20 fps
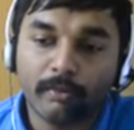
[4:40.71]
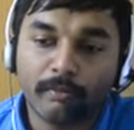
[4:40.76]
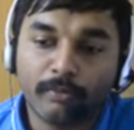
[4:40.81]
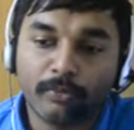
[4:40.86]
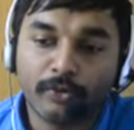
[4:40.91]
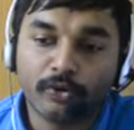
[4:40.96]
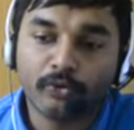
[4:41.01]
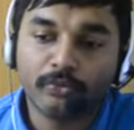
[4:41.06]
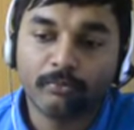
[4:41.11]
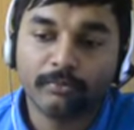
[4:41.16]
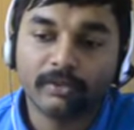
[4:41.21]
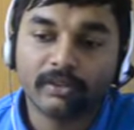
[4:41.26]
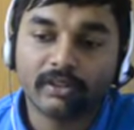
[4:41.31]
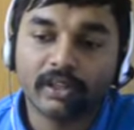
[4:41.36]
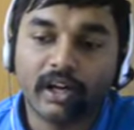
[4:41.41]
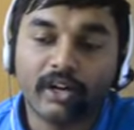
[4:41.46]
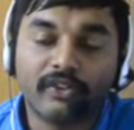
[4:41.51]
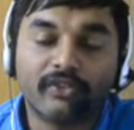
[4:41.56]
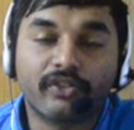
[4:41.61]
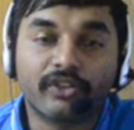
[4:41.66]
probe the
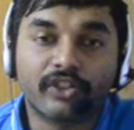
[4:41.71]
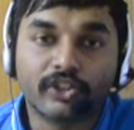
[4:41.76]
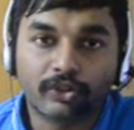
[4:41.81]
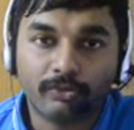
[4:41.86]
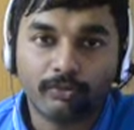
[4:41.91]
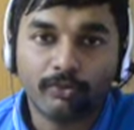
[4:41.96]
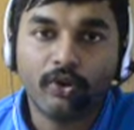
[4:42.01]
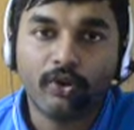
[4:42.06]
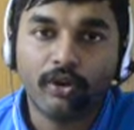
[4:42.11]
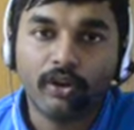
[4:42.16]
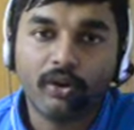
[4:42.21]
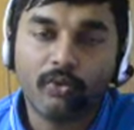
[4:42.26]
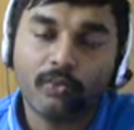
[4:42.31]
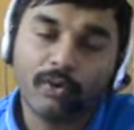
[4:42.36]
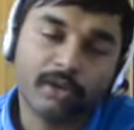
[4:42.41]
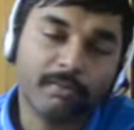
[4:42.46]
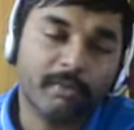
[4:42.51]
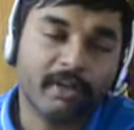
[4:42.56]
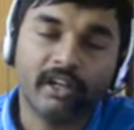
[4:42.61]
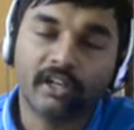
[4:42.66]
ultra small.
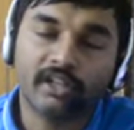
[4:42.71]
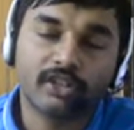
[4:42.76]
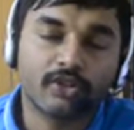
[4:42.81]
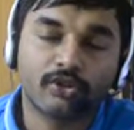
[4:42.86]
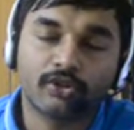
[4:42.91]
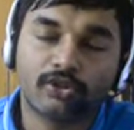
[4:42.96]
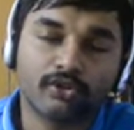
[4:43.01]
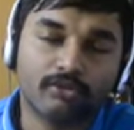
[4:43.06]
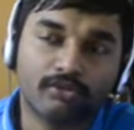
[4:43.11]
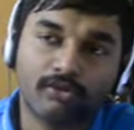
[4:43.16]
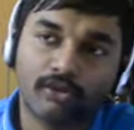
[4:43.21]
Quantum mechanics,